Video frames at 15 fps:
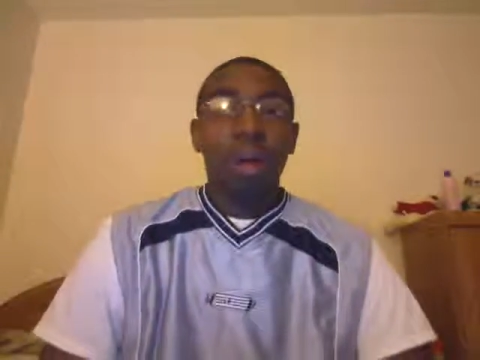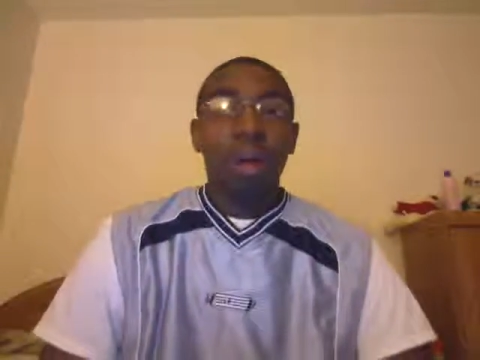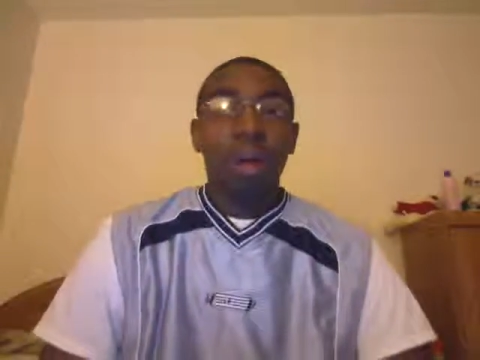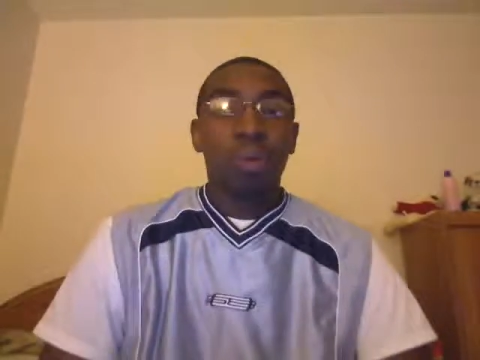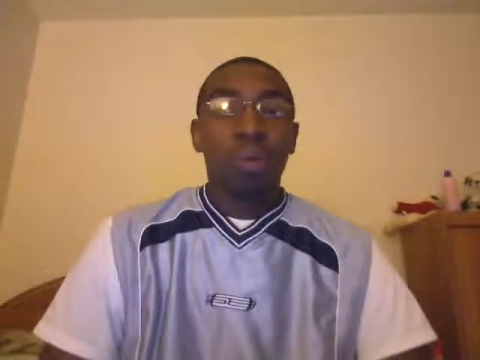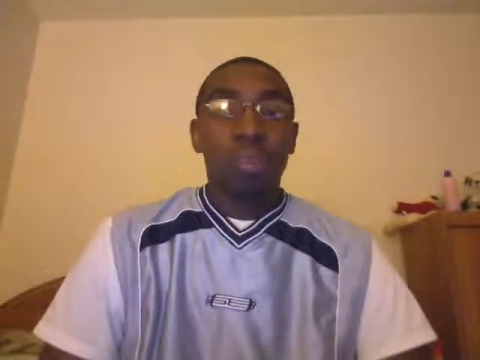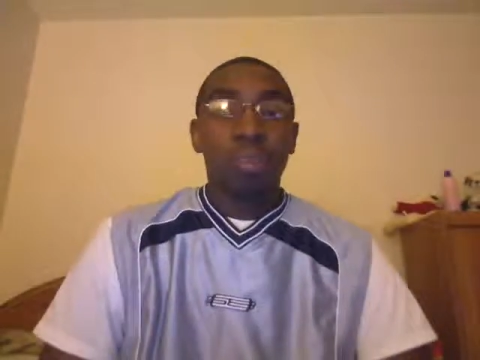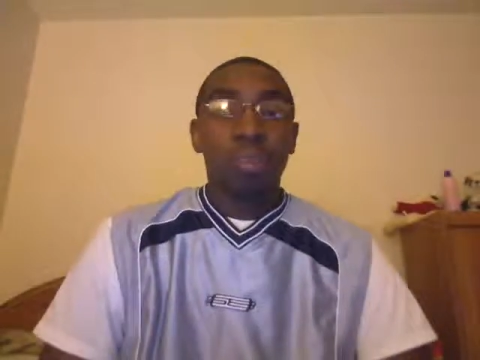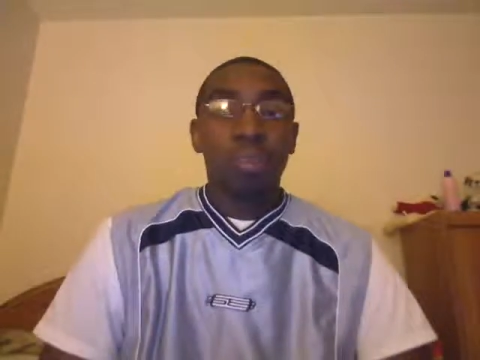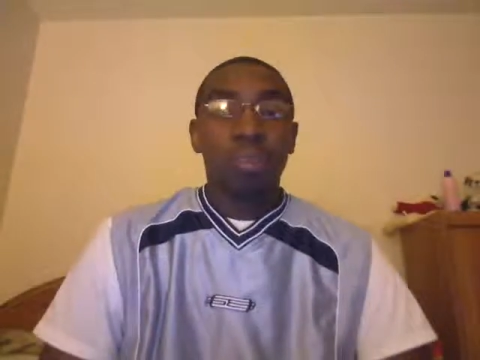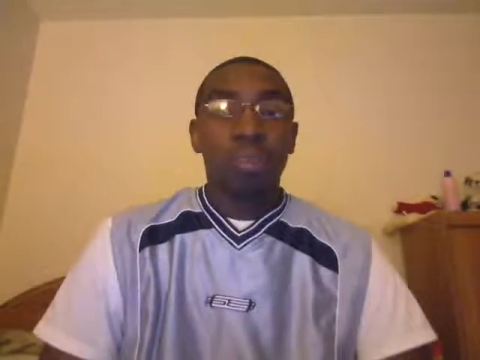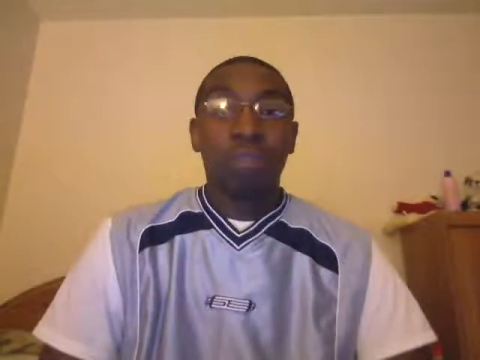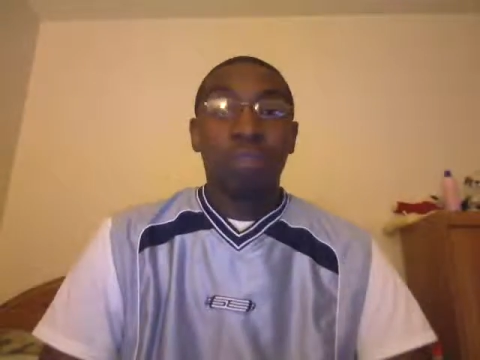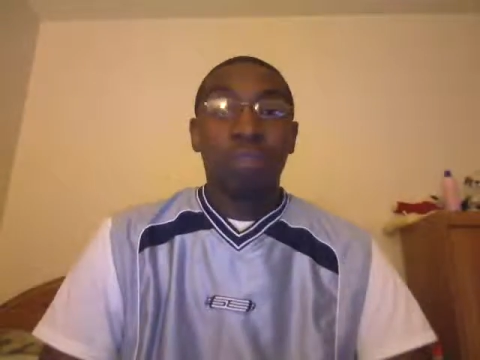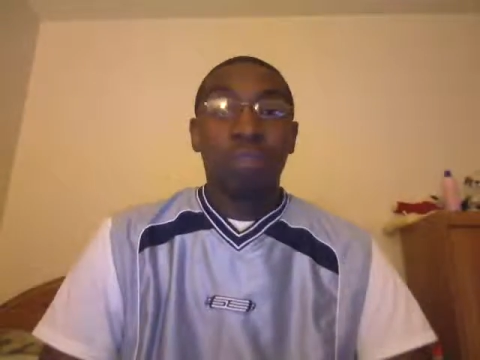with
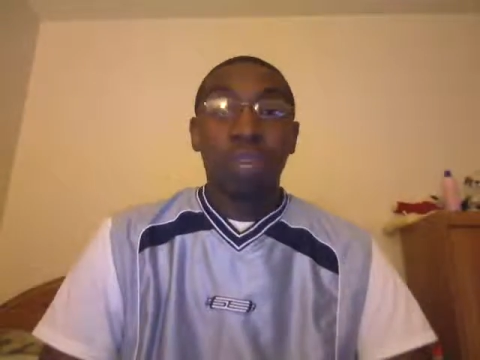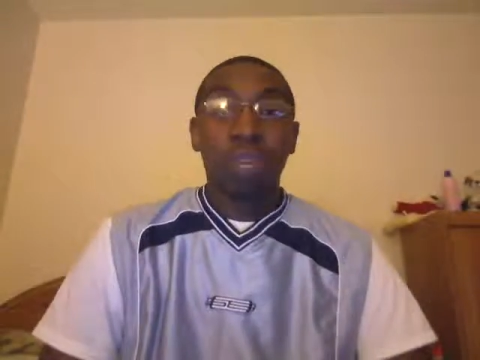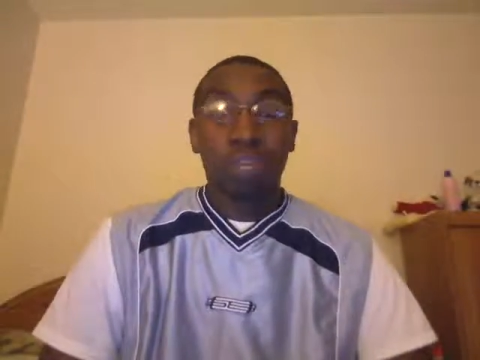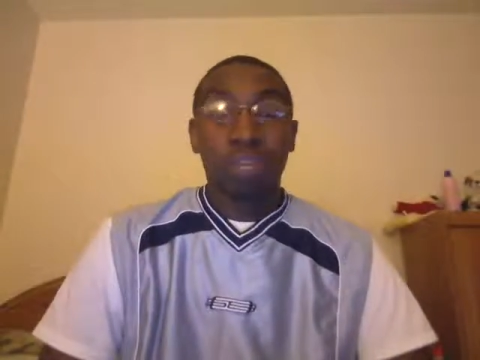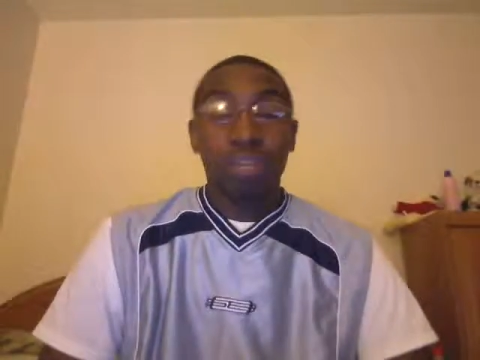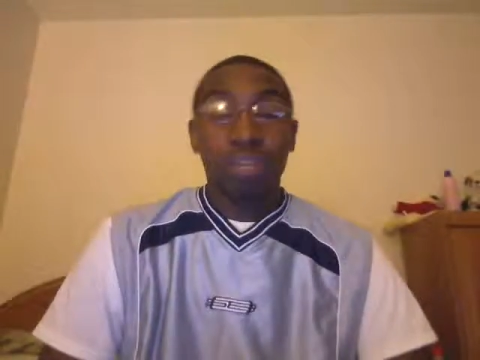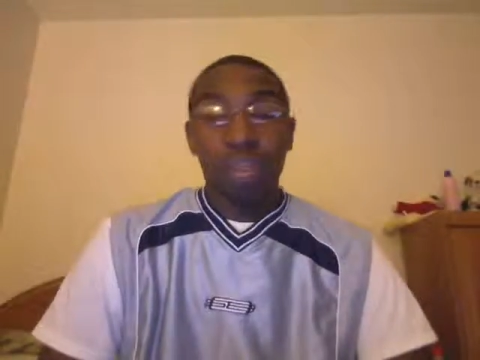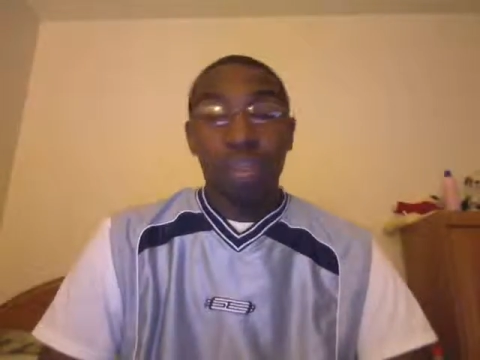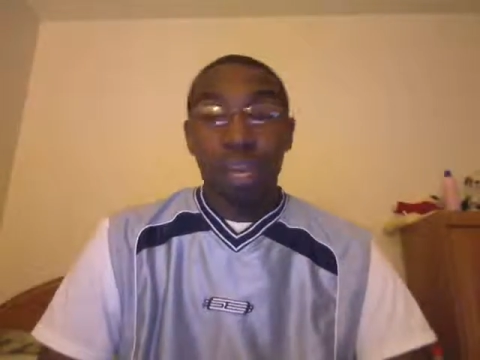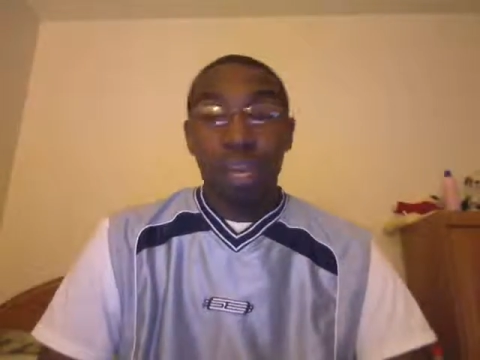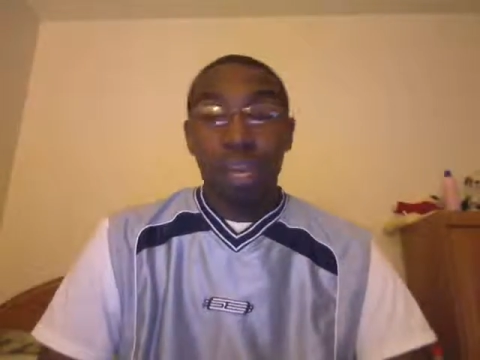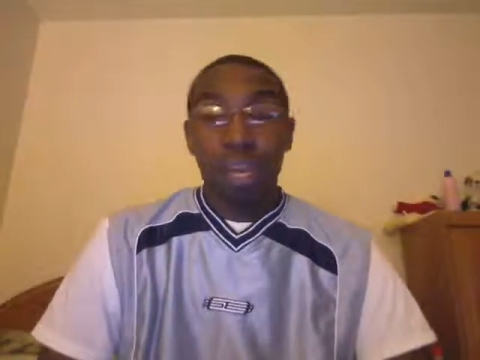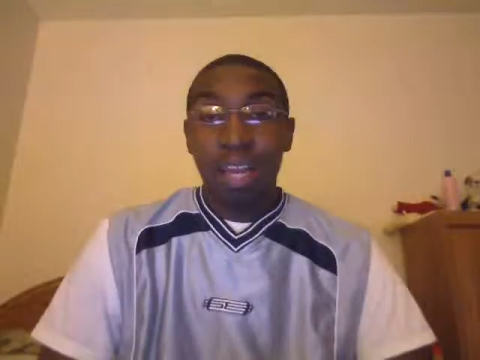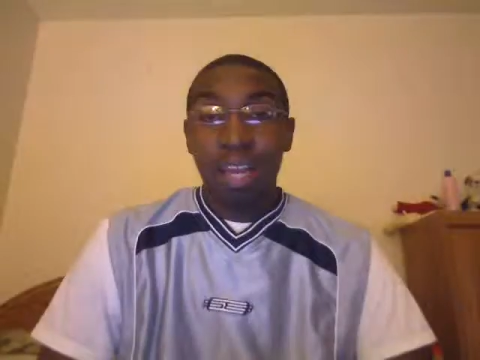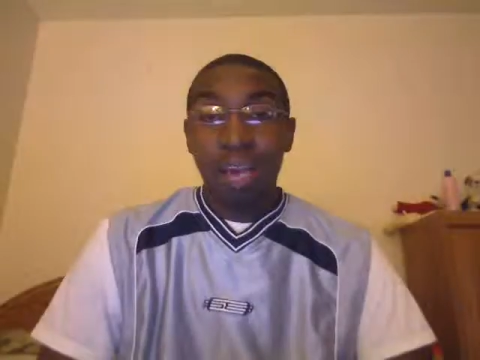Vulcan remaining
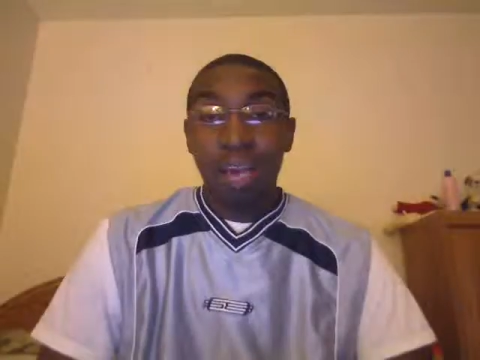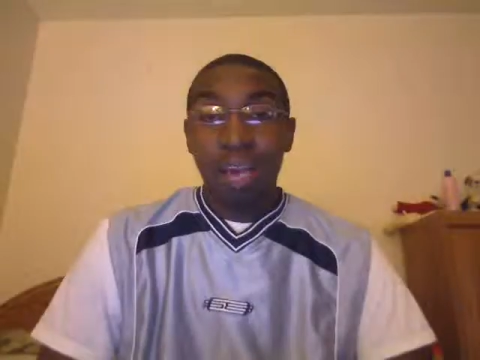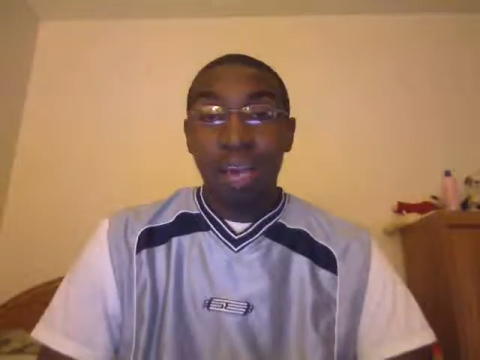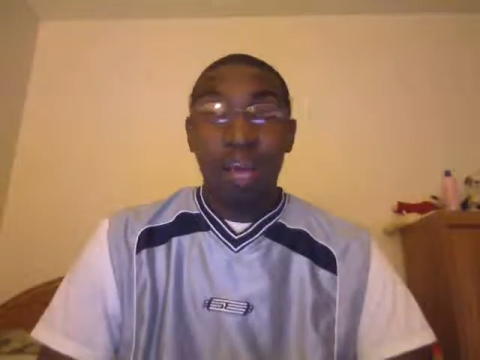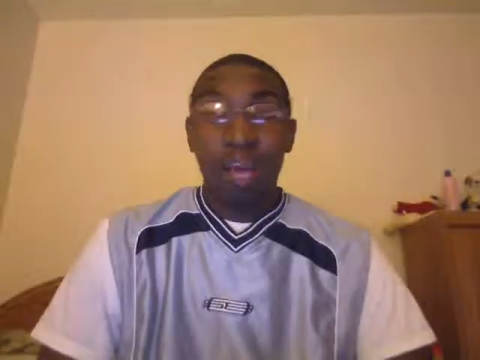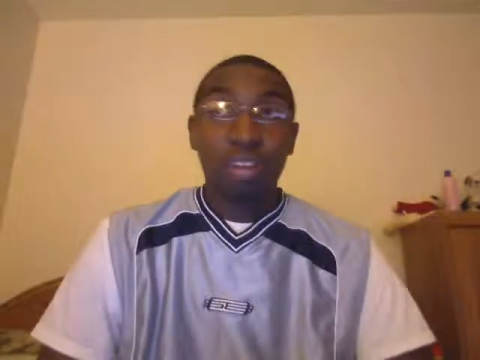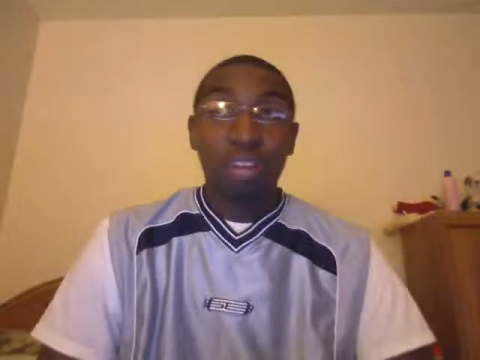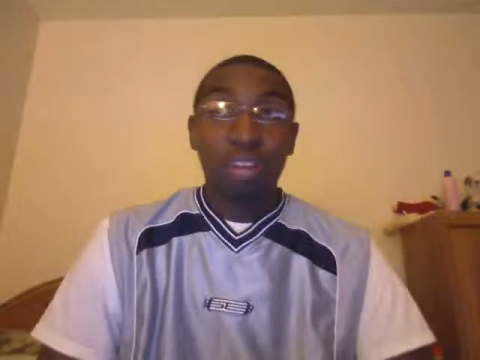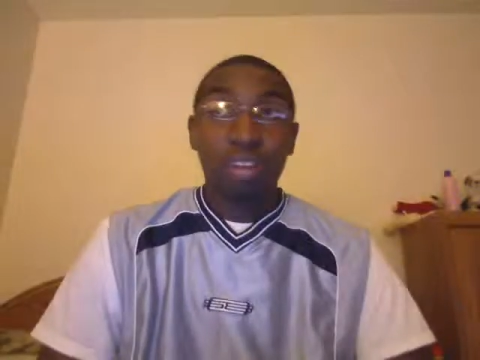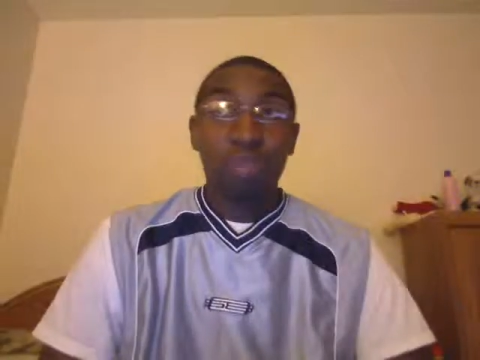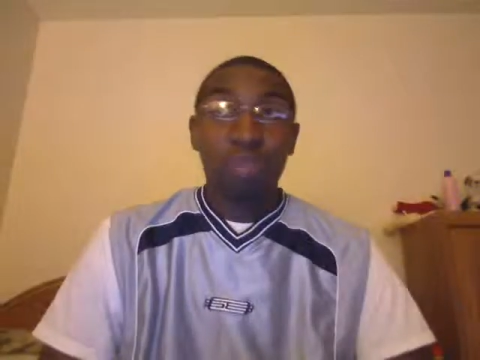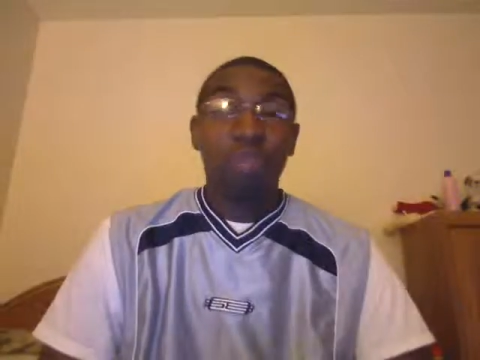alive, well, actually,